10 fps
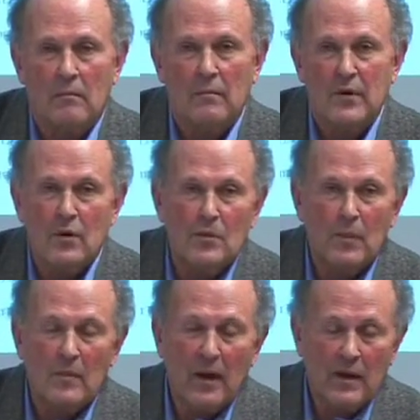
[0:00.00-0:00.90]
new
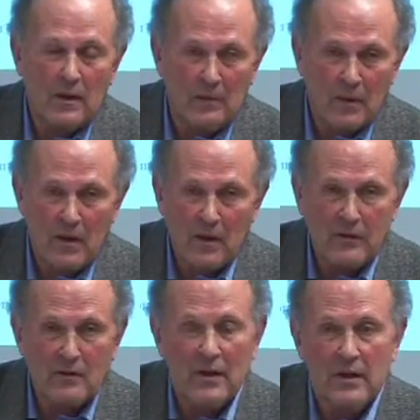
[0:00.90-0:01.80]
economic
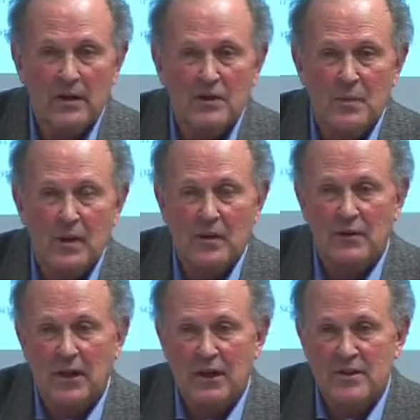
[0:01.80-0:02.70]
pathway is being
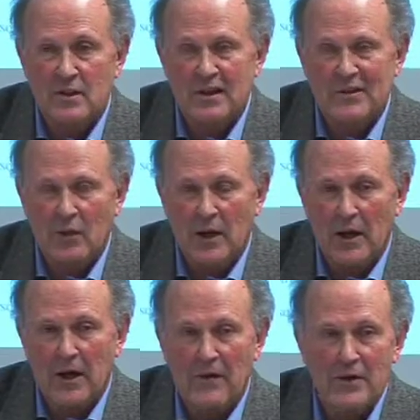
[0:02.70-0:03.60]
created,
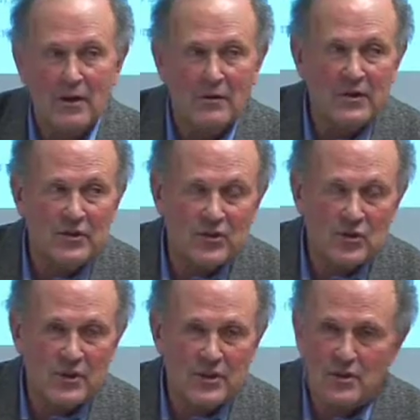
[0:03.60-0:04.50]
where a new
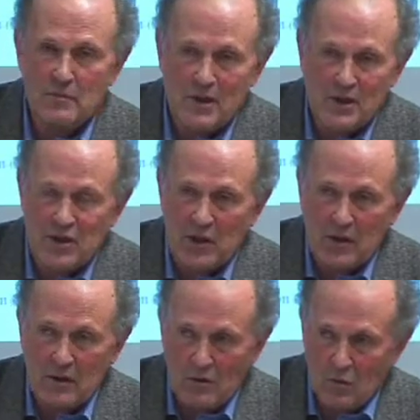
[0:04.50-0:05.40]
industry is emerging,